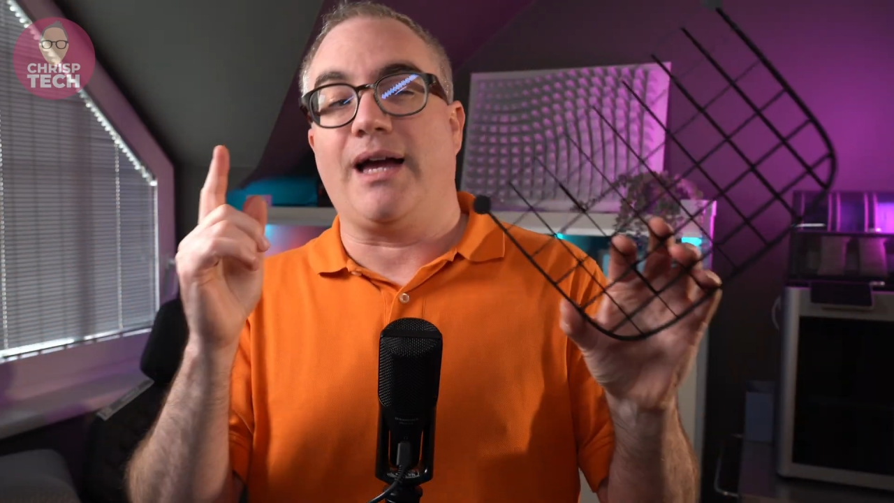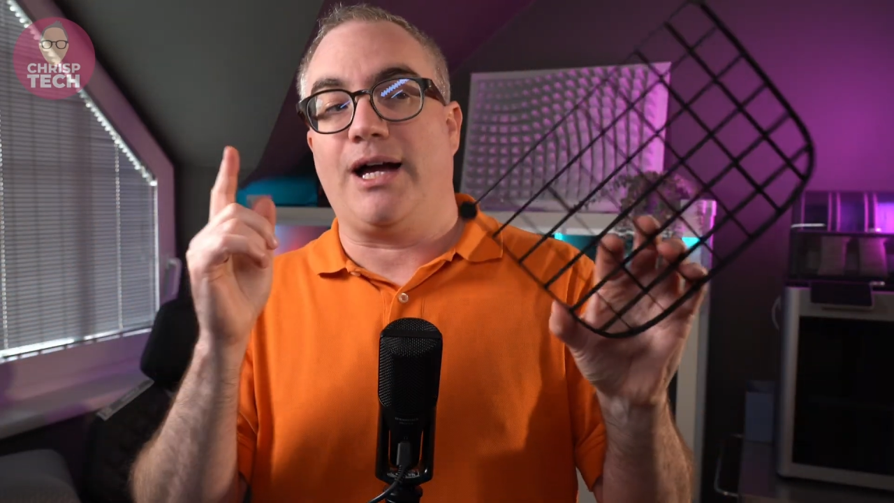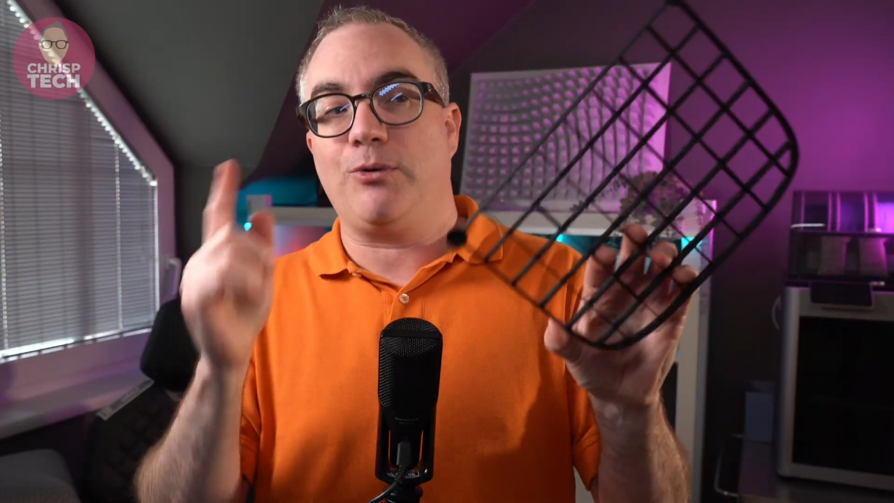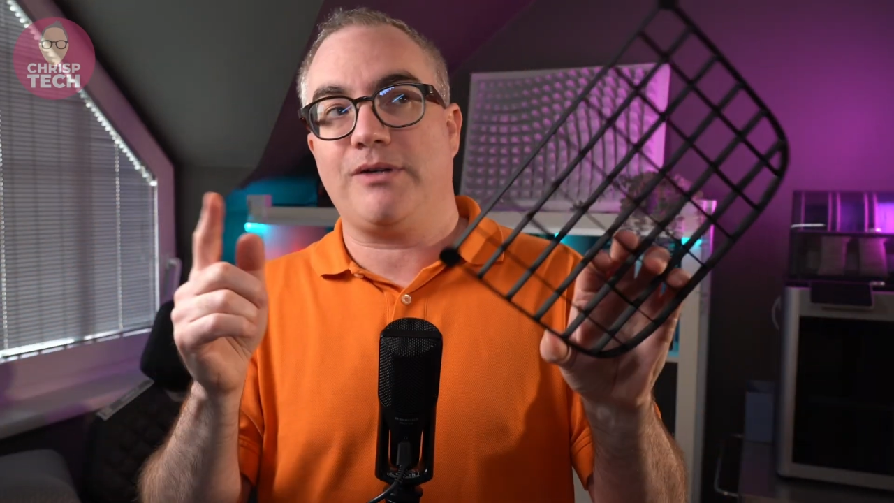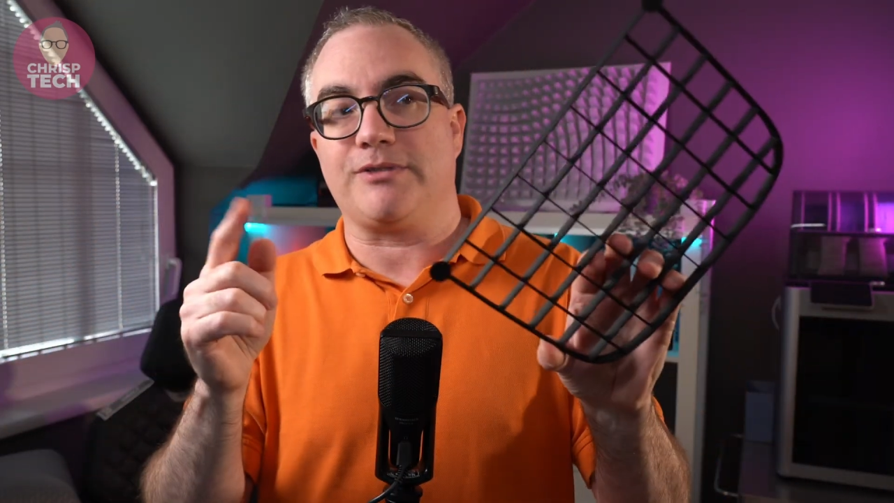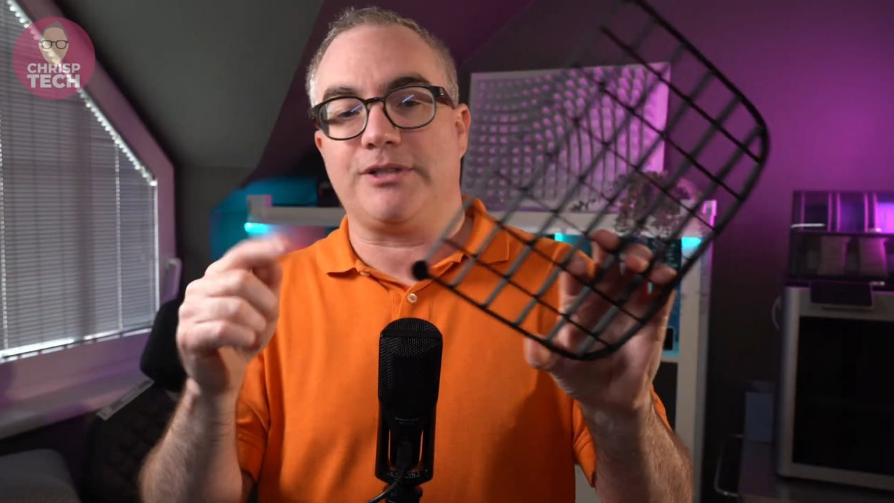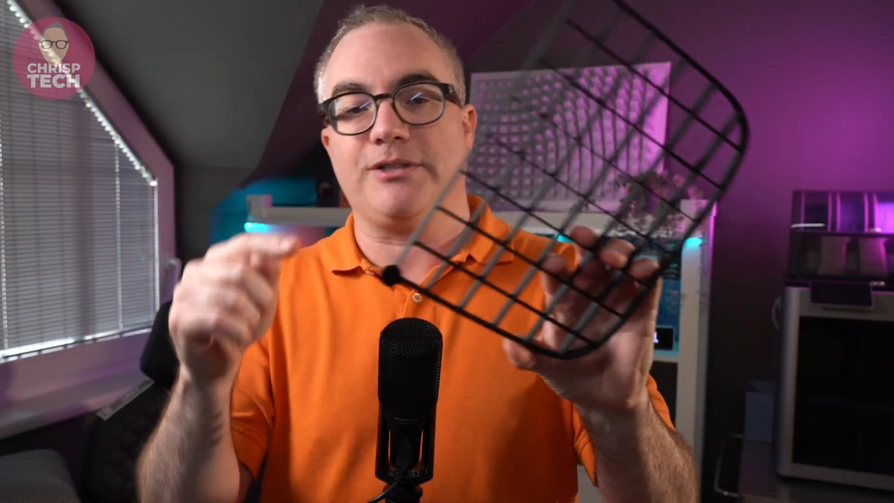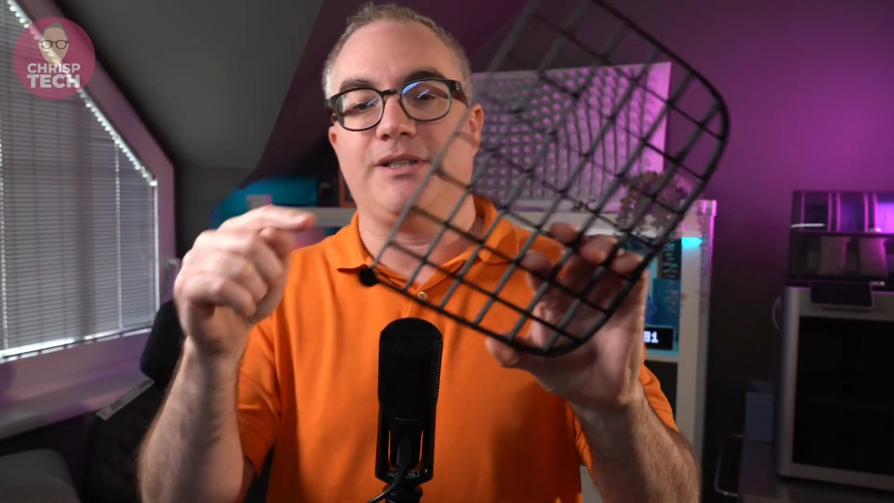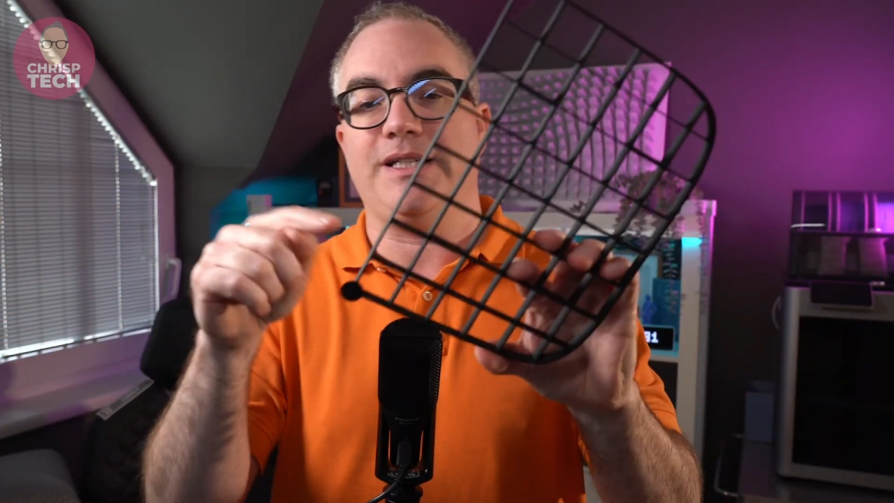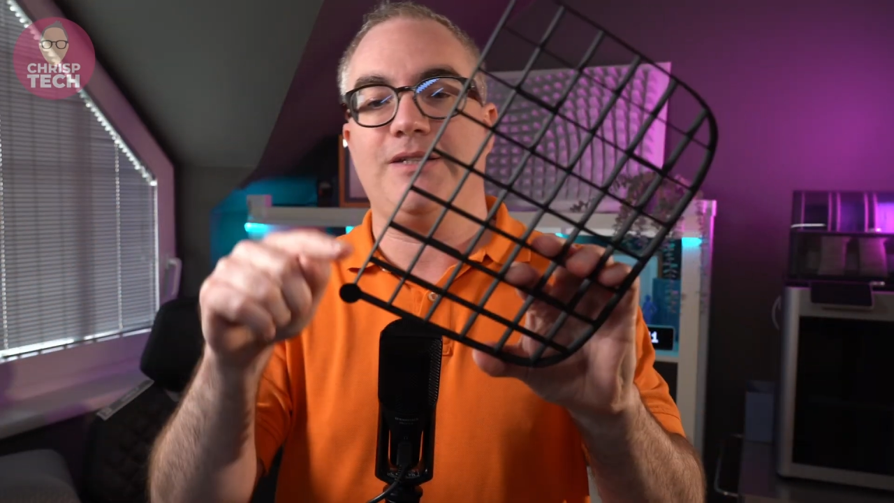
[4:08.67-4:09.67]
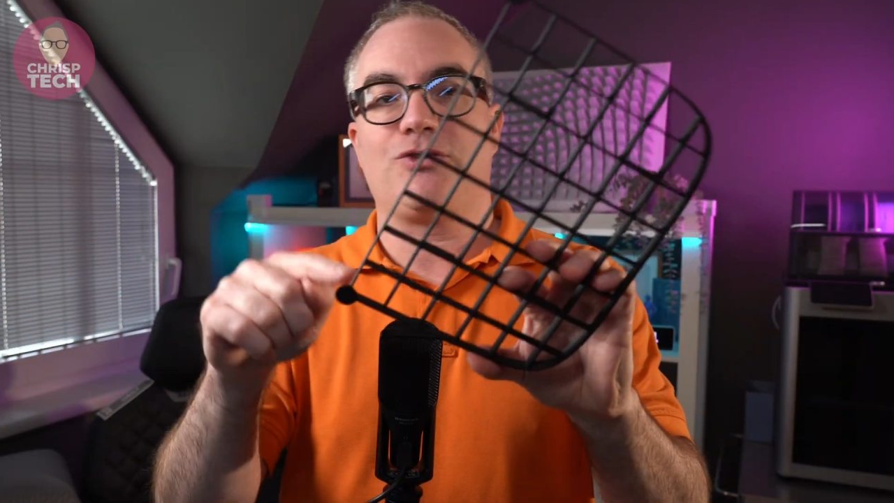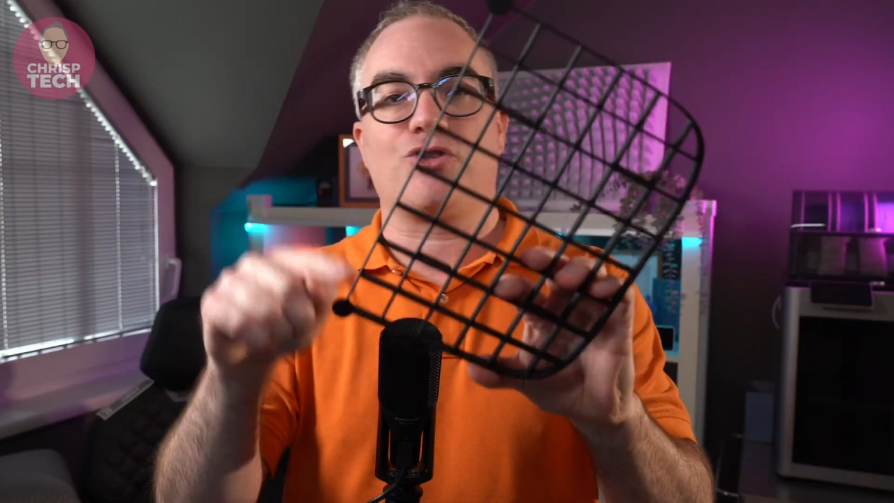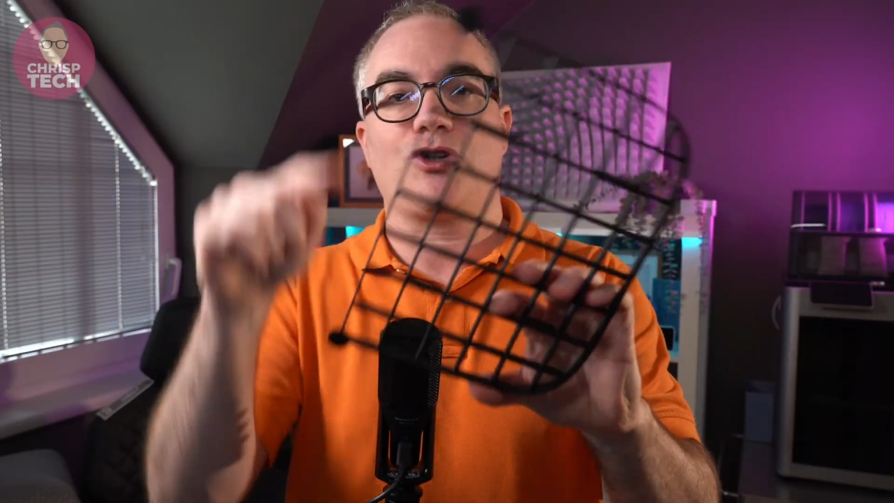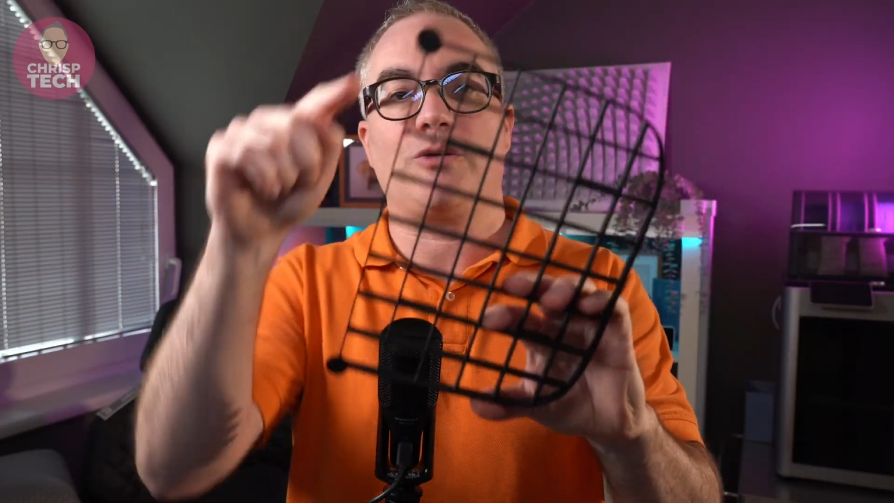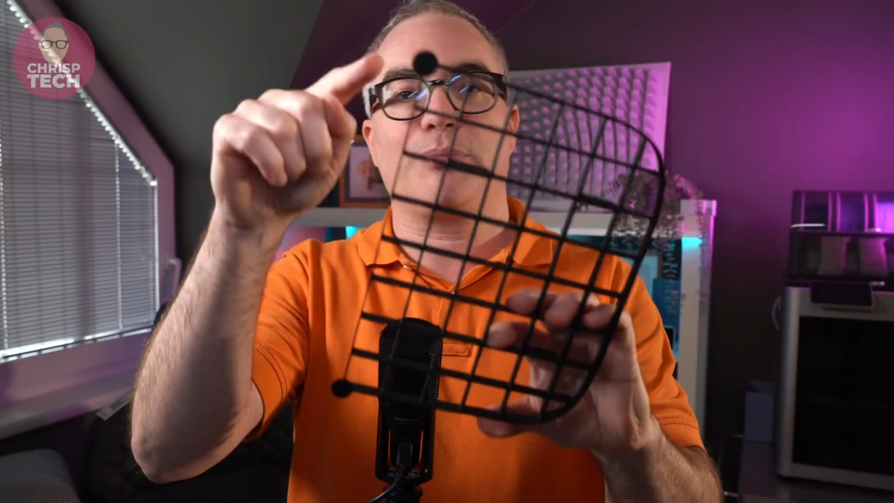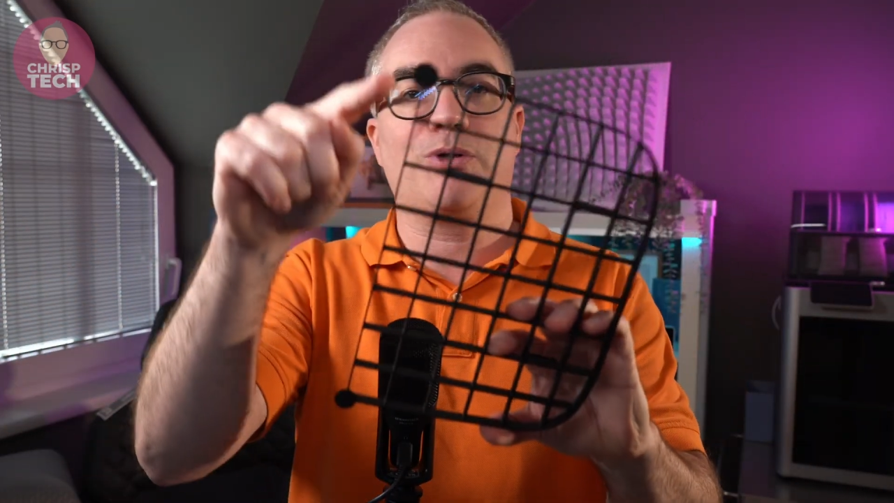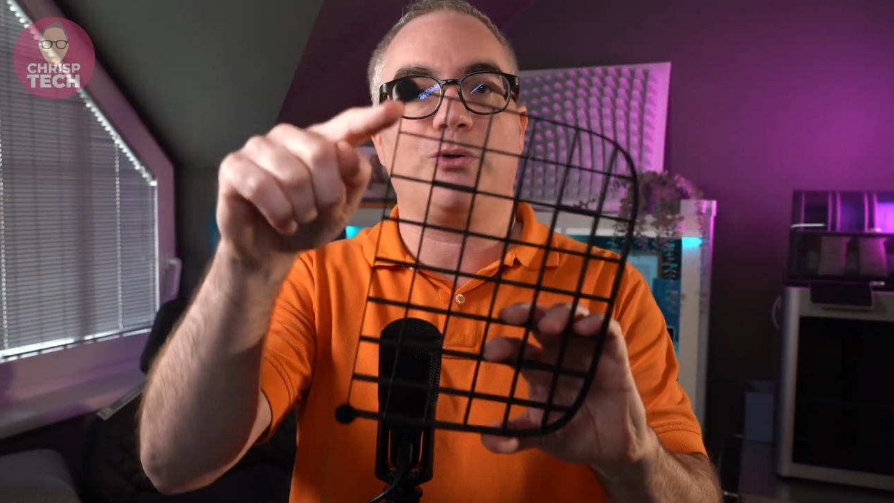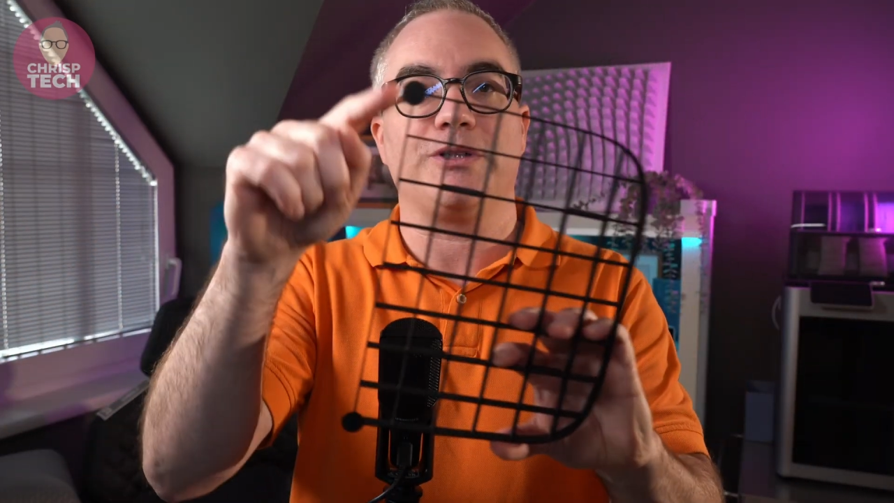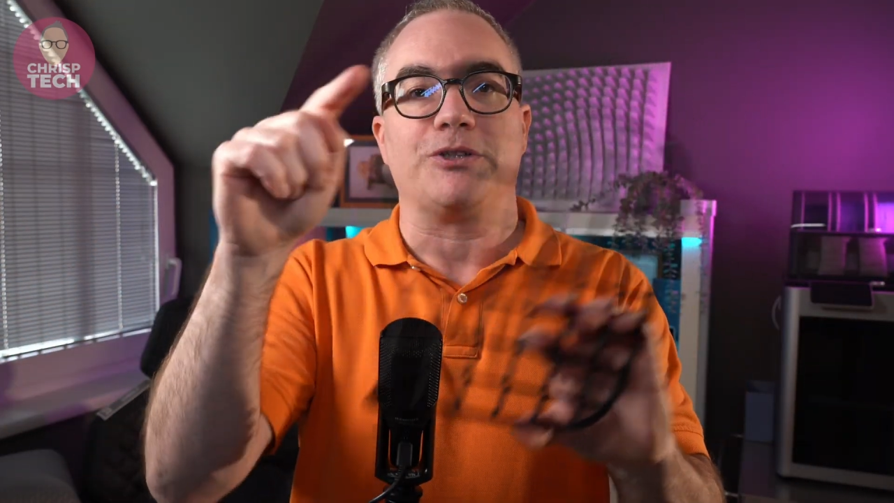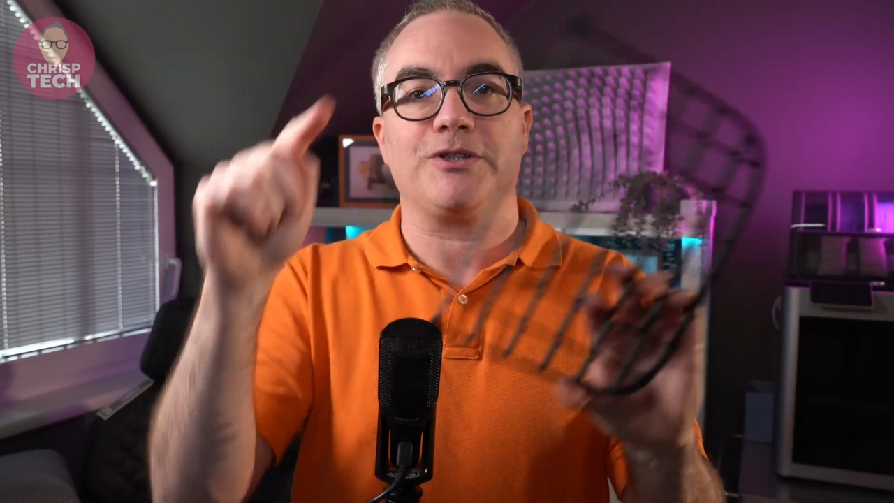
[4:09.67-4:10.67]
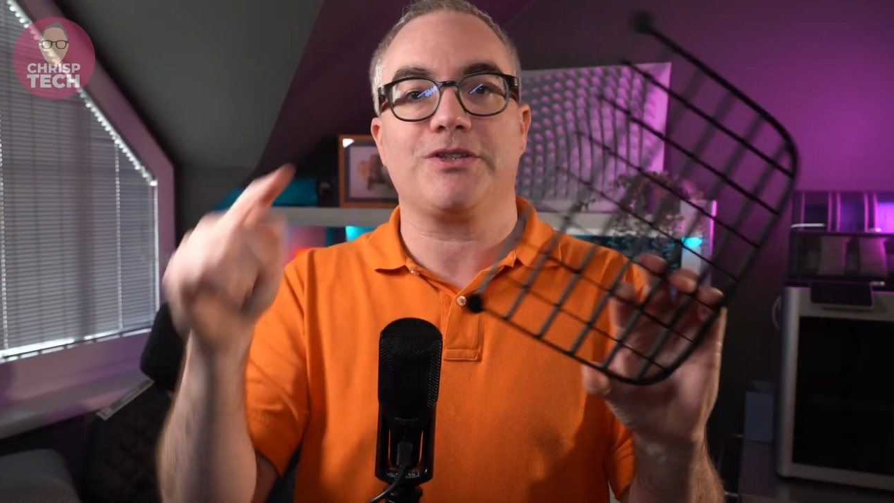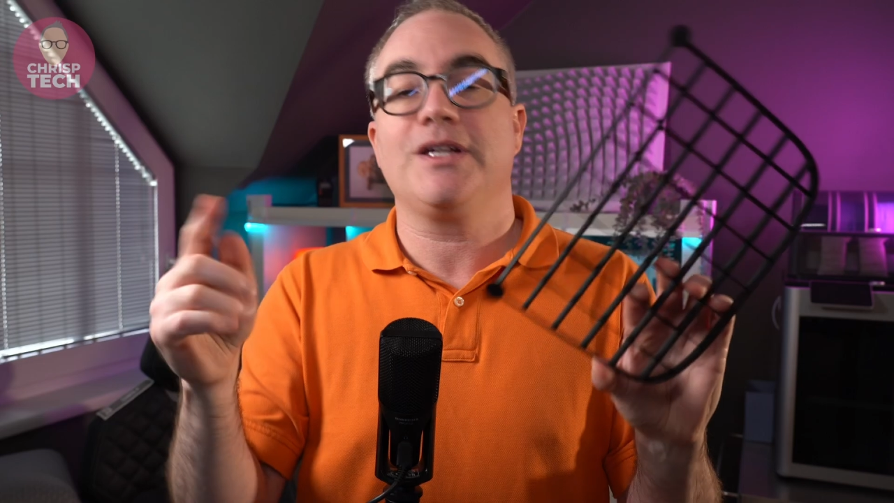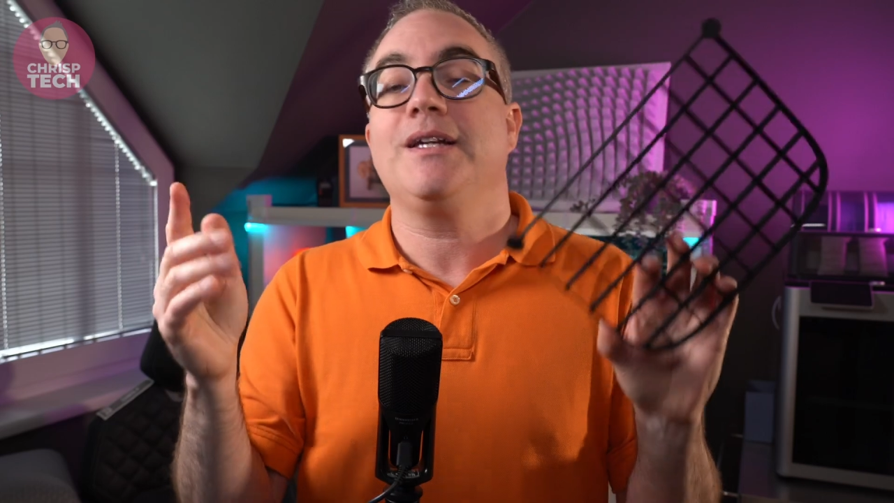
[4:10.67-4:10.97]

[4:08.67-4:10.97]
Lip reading: However, these sharp corners